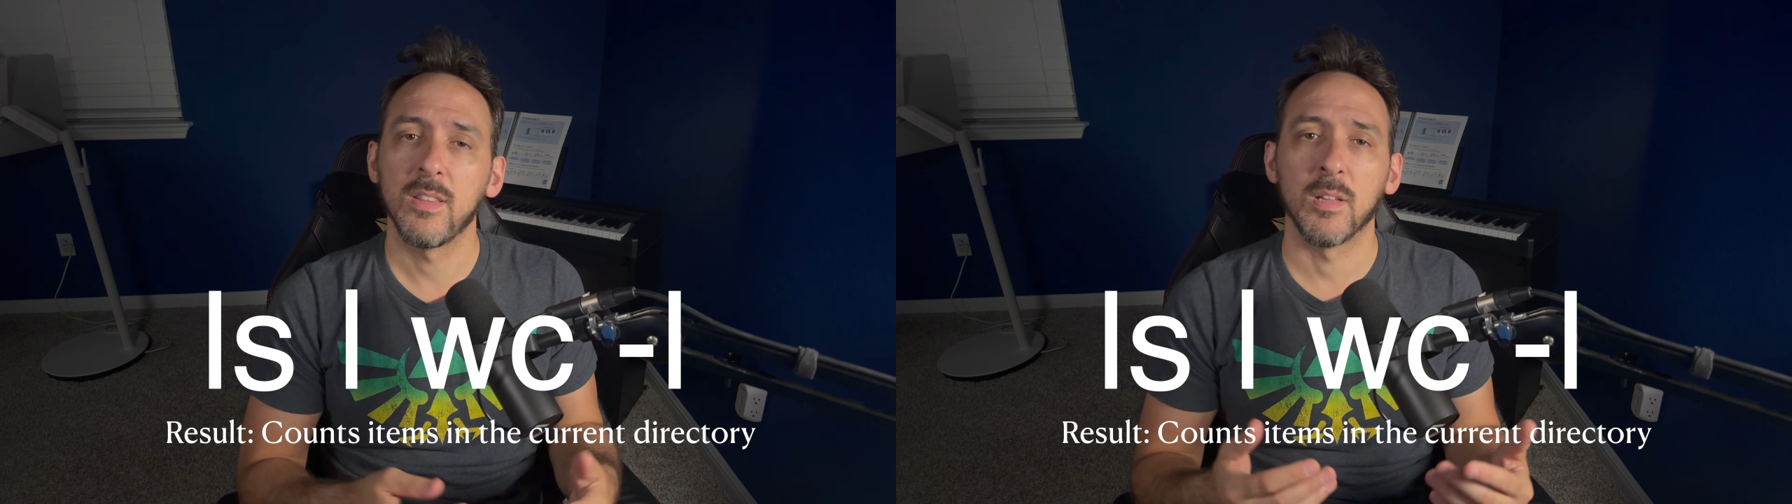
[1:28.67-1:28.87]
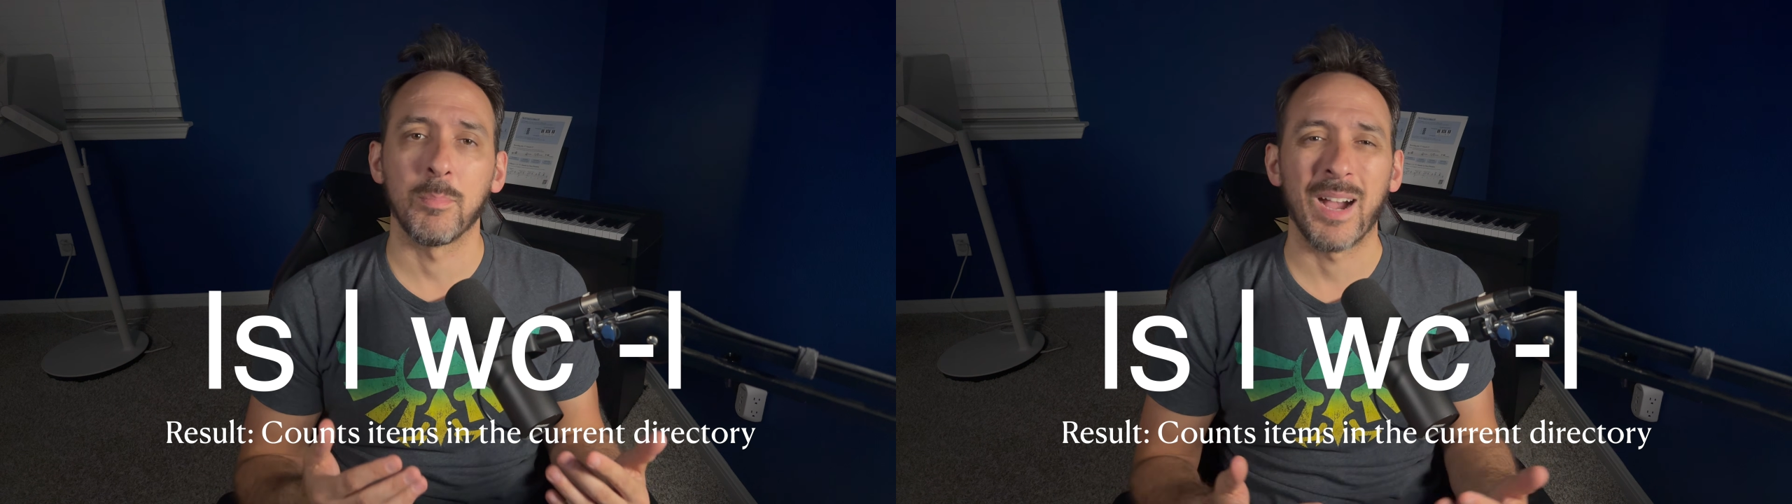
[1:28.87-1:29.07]

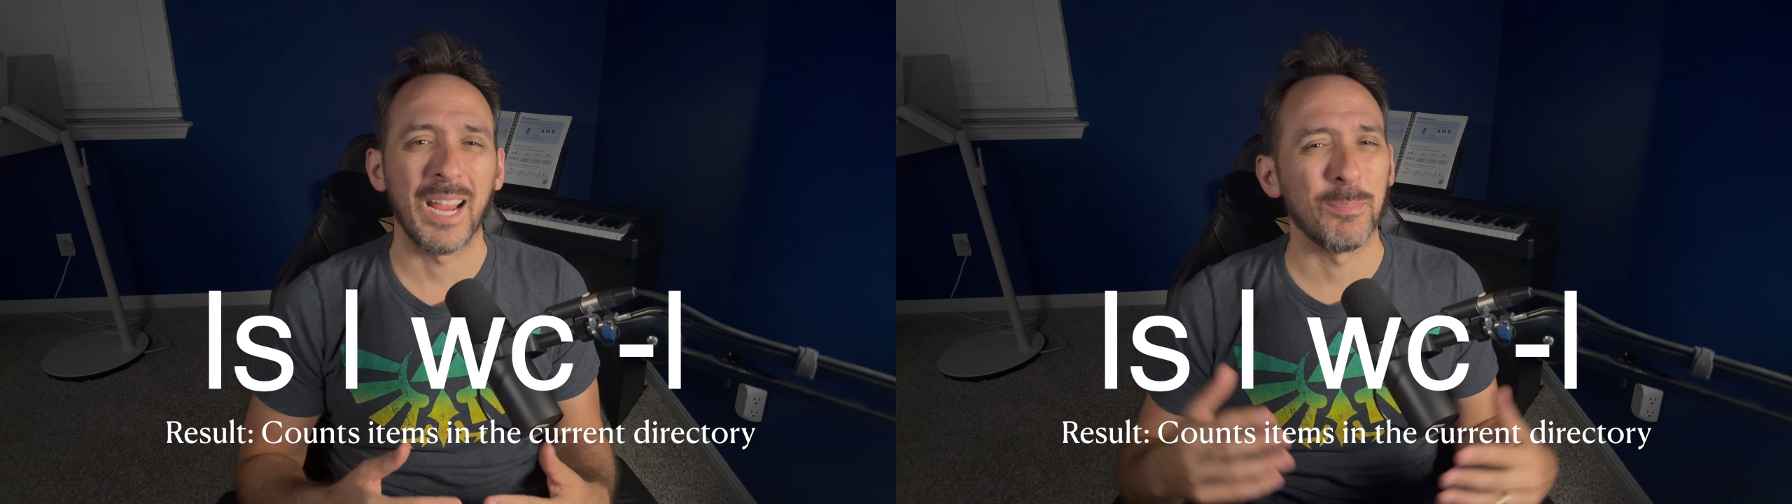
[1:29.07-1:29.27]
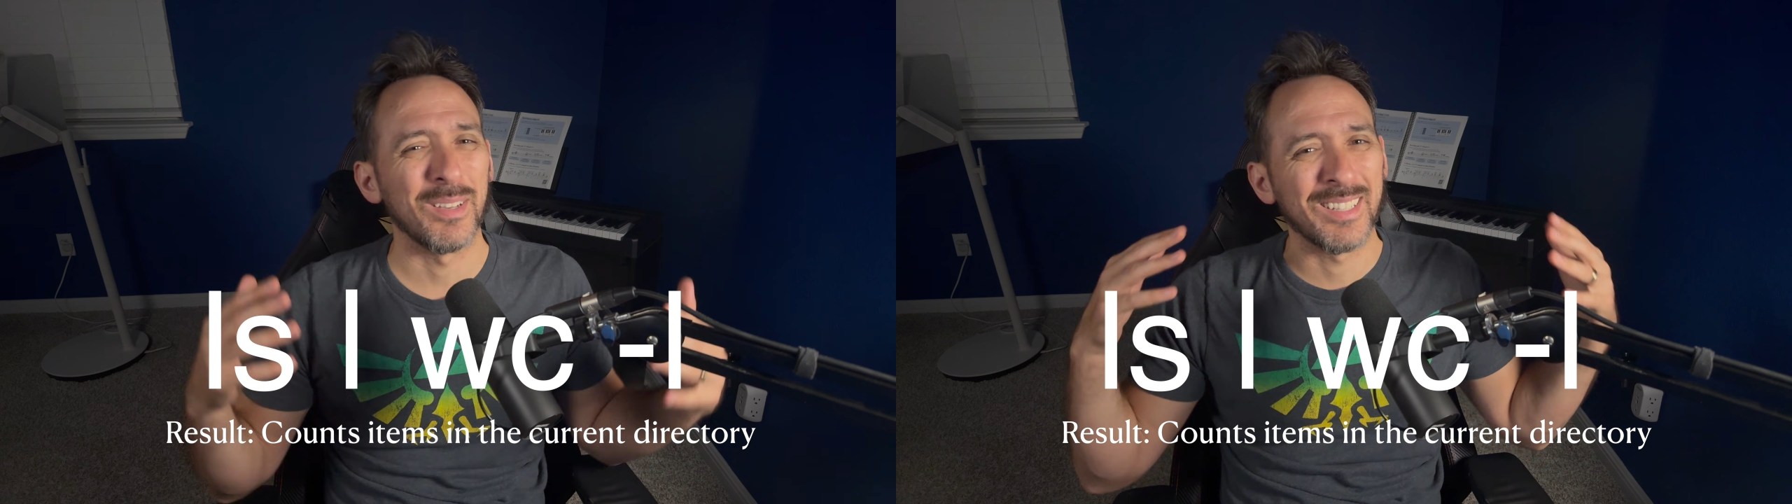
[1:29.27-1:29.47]
The
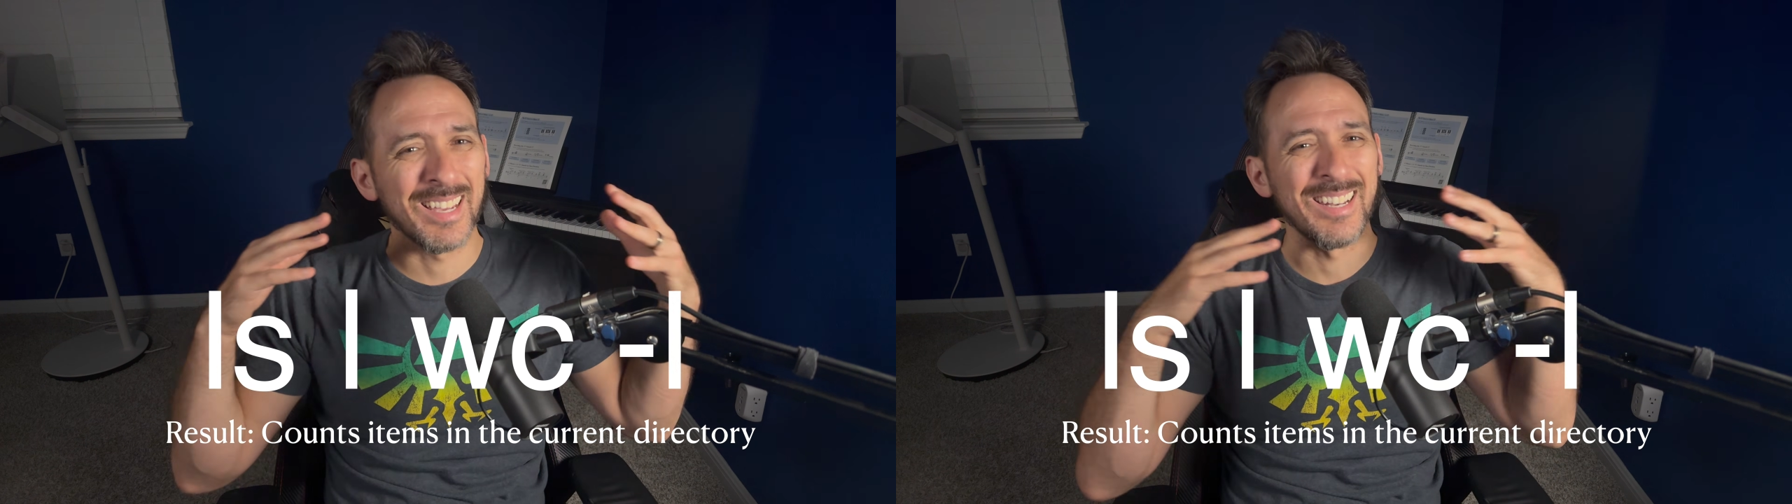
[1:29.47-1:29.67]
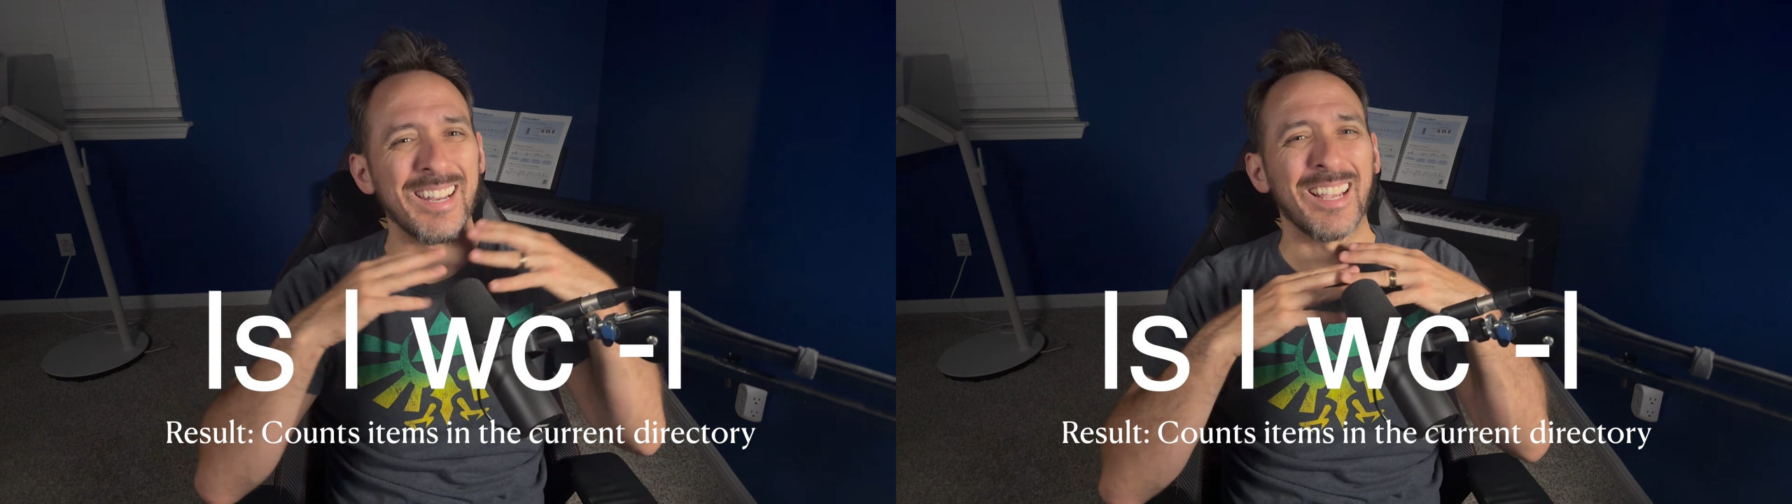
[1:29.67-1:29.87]
pipe
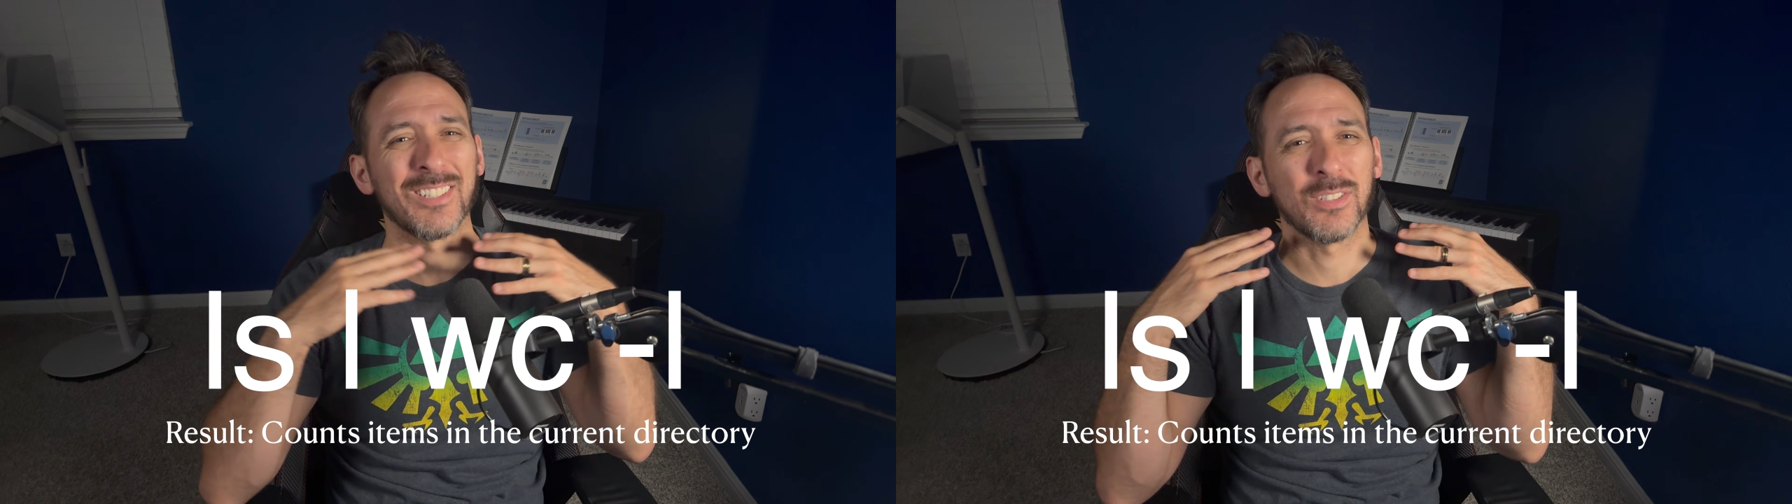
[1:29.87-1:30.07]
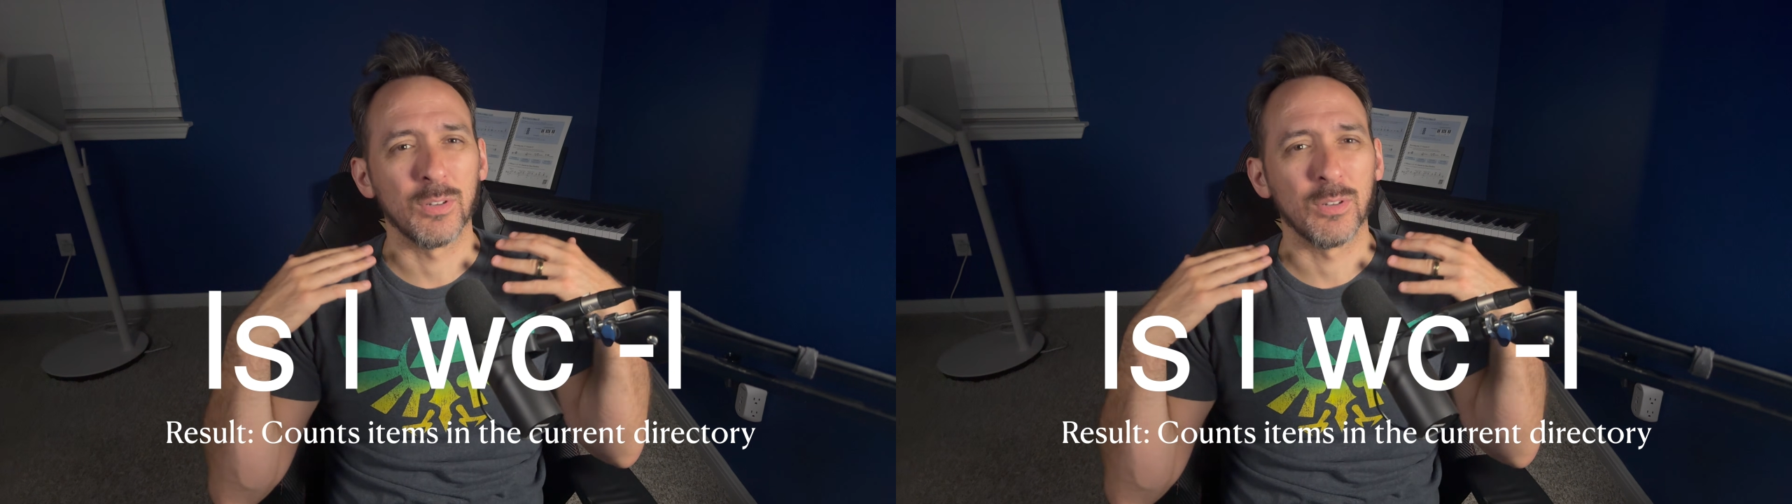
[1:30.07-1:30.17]
connects